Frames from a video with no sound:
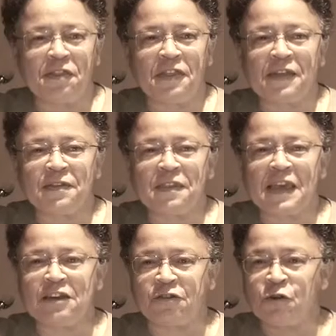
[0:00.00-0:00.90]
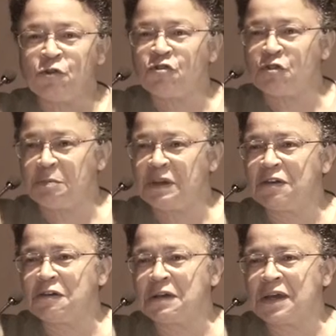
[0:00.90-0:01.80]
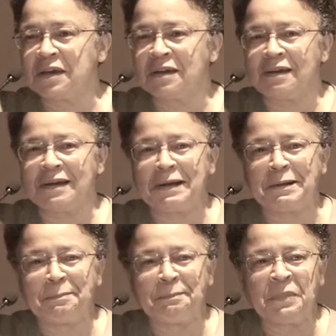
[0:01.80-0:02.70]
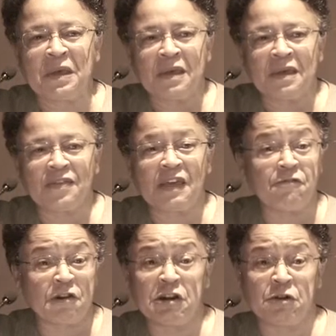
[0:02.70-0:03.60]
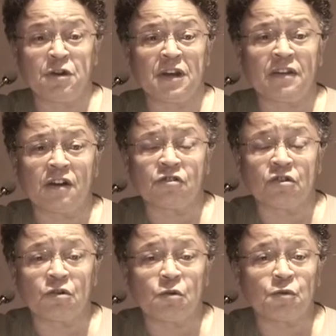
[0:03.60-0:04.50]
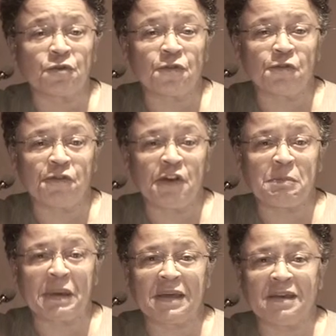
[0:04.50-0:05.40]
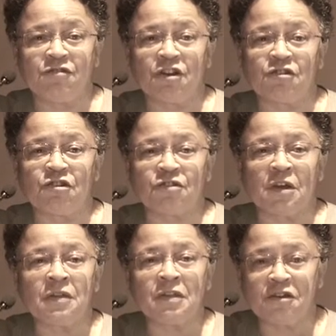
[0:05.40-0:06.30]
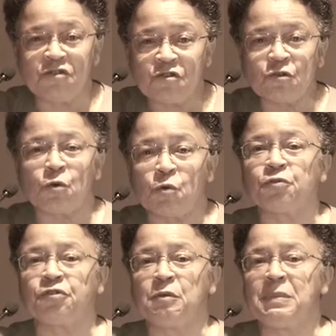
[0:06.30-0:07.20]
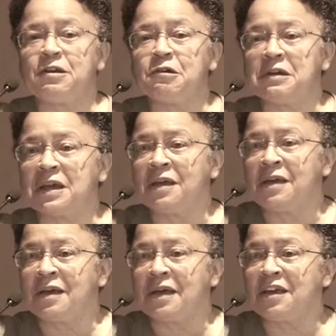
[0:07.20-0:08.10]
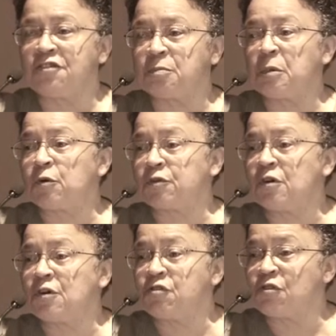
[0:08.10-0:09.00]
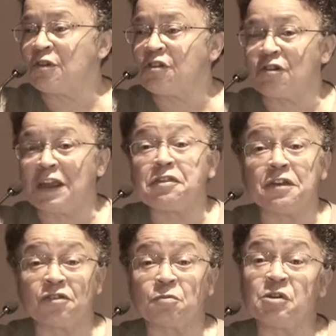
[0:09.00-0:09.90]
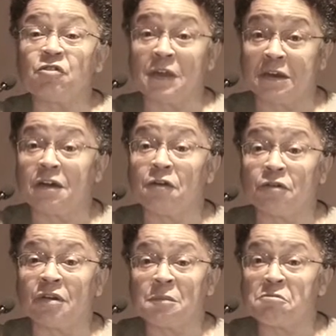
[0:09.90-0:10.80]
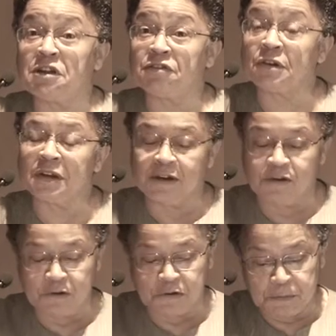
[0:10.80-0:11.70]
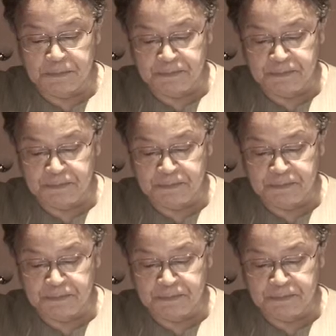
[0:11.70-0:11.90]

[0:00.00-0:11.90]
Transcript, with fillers: that they too should be doing um, in their very good induction course for fee paid judges, they should also be doing a spot on judicial ethics, which they don't presently do.